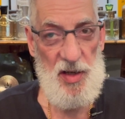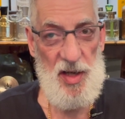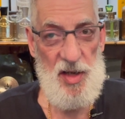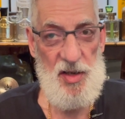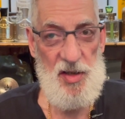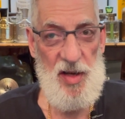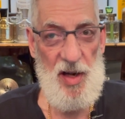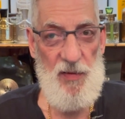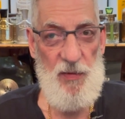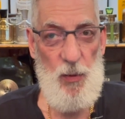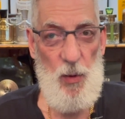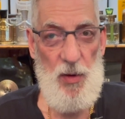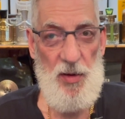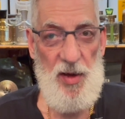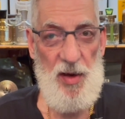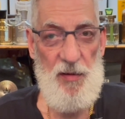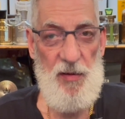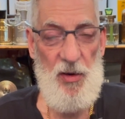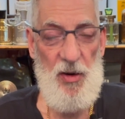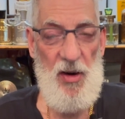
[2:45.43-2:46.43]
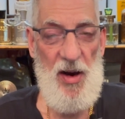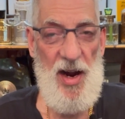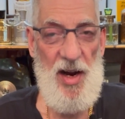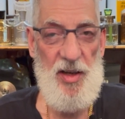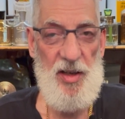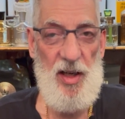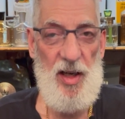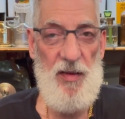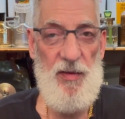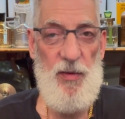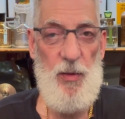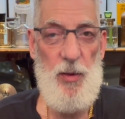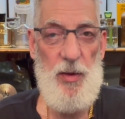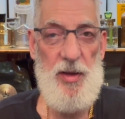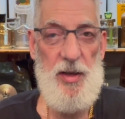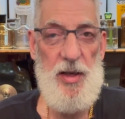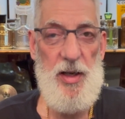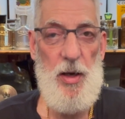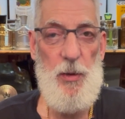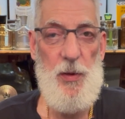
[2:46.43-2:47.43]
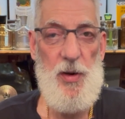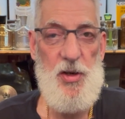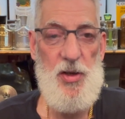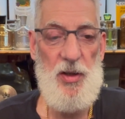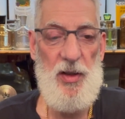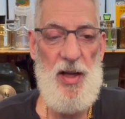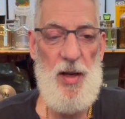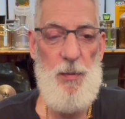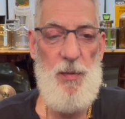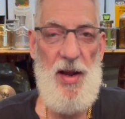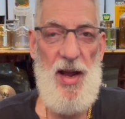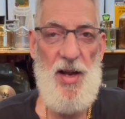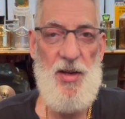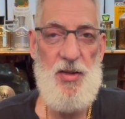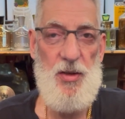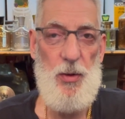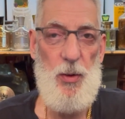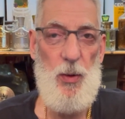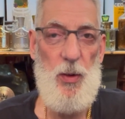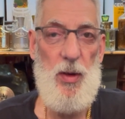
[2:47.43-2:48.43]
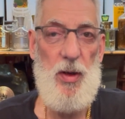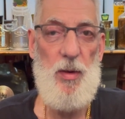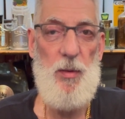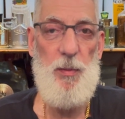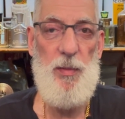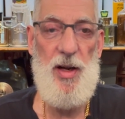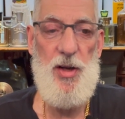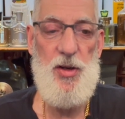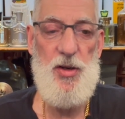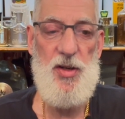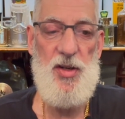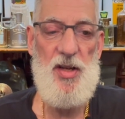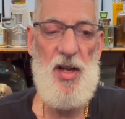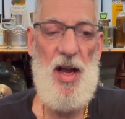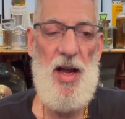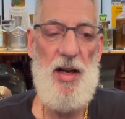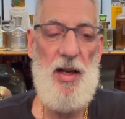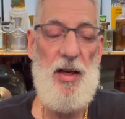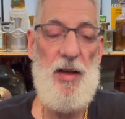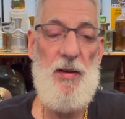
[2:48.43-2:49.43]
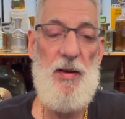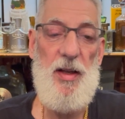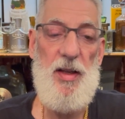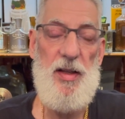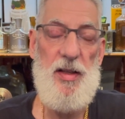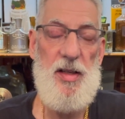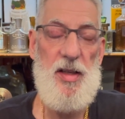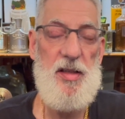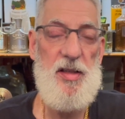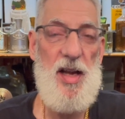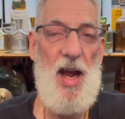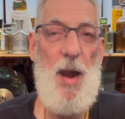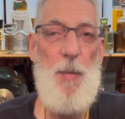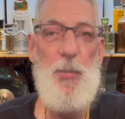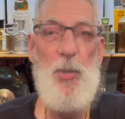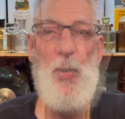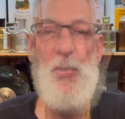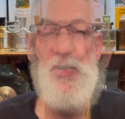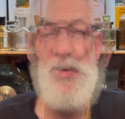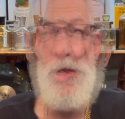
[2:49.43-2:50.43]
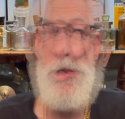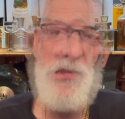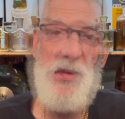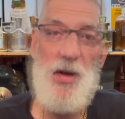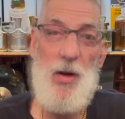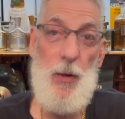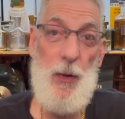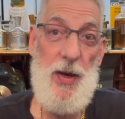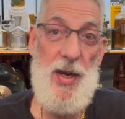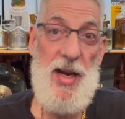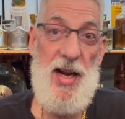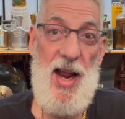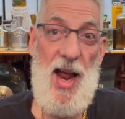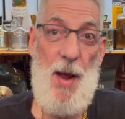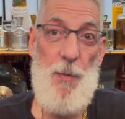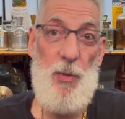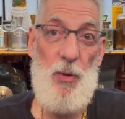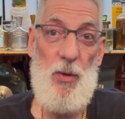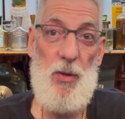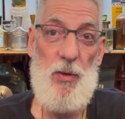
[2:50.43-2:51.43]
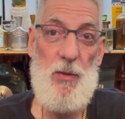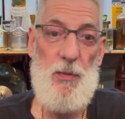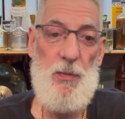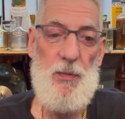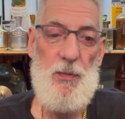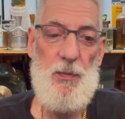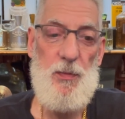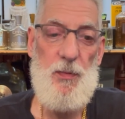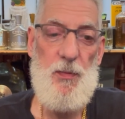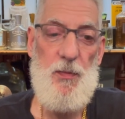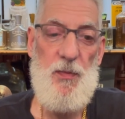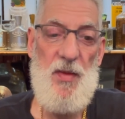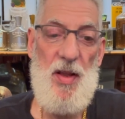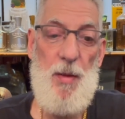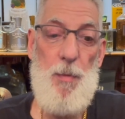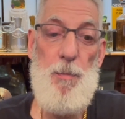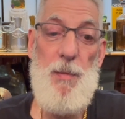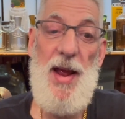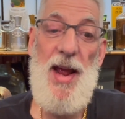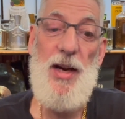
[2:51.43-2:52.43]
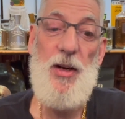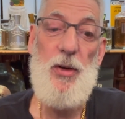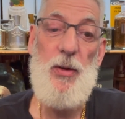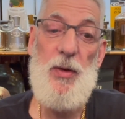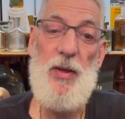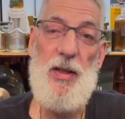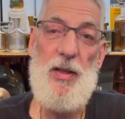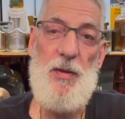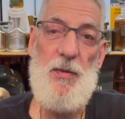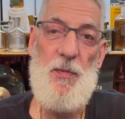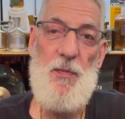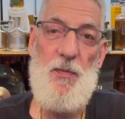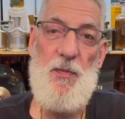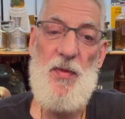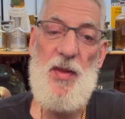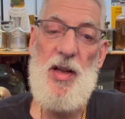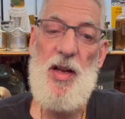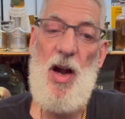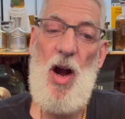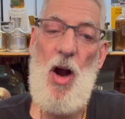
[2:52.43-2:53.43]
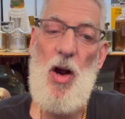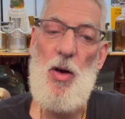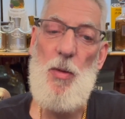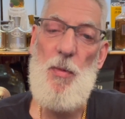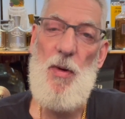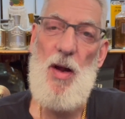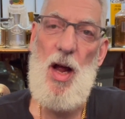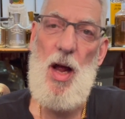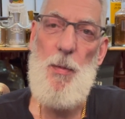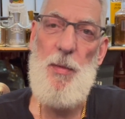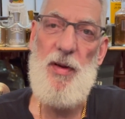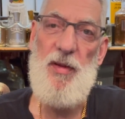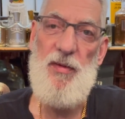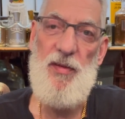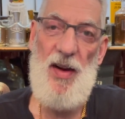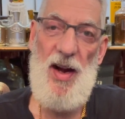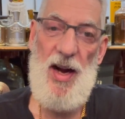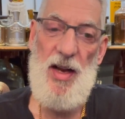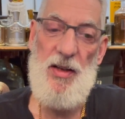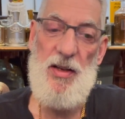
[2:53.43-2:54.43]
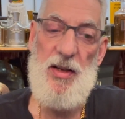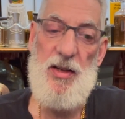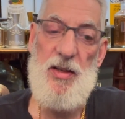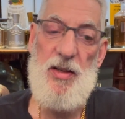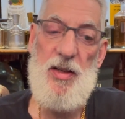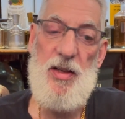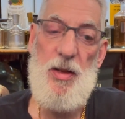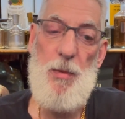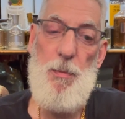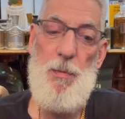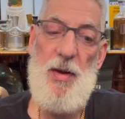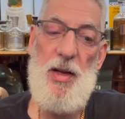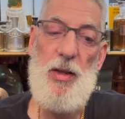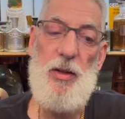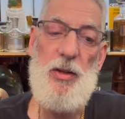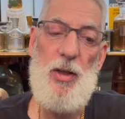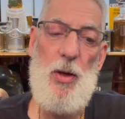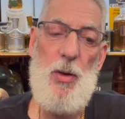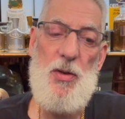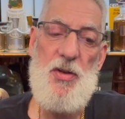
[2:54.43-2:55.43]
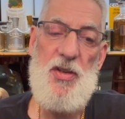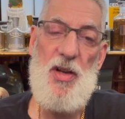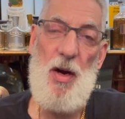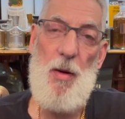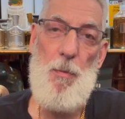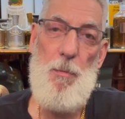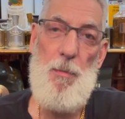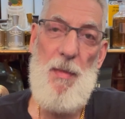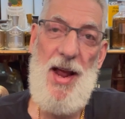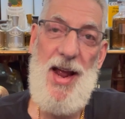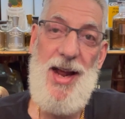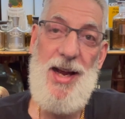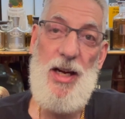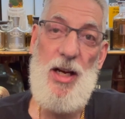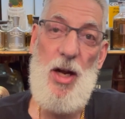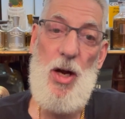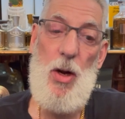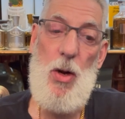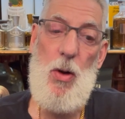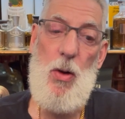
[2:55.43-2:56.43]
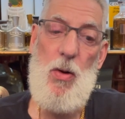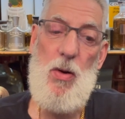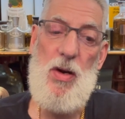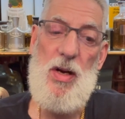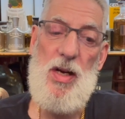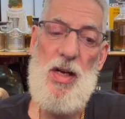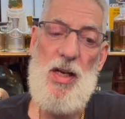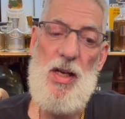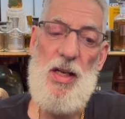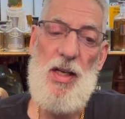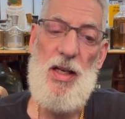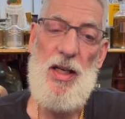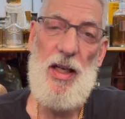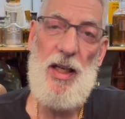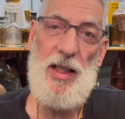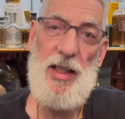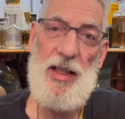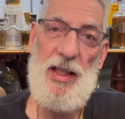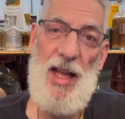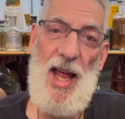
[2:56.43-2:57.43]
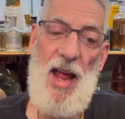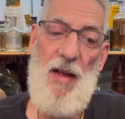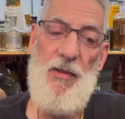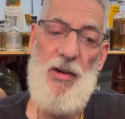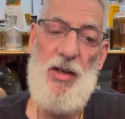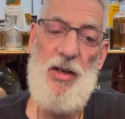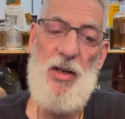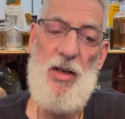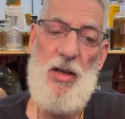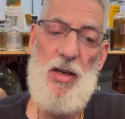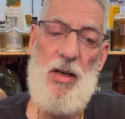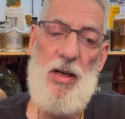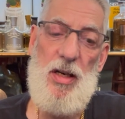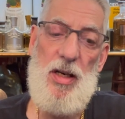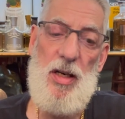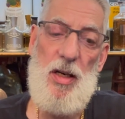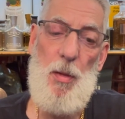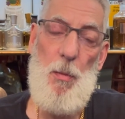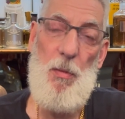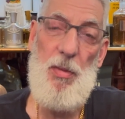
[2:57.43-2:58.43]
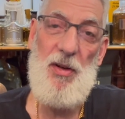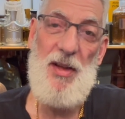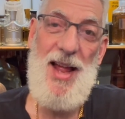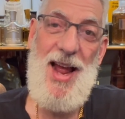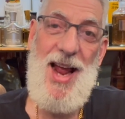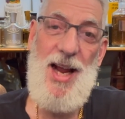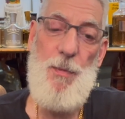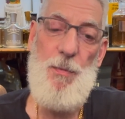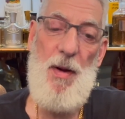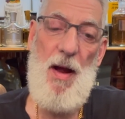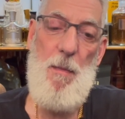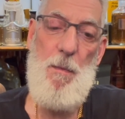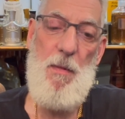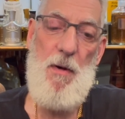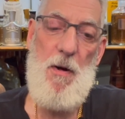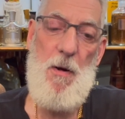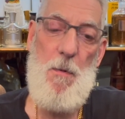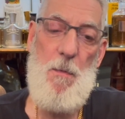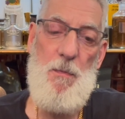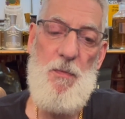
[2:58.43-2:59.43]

as set forth on Fragrantica for the original Ambassador by Gisada, the top notes are green apple, mandarin, cardamom, and violet. The middle notes are mango, lavender, black pepper,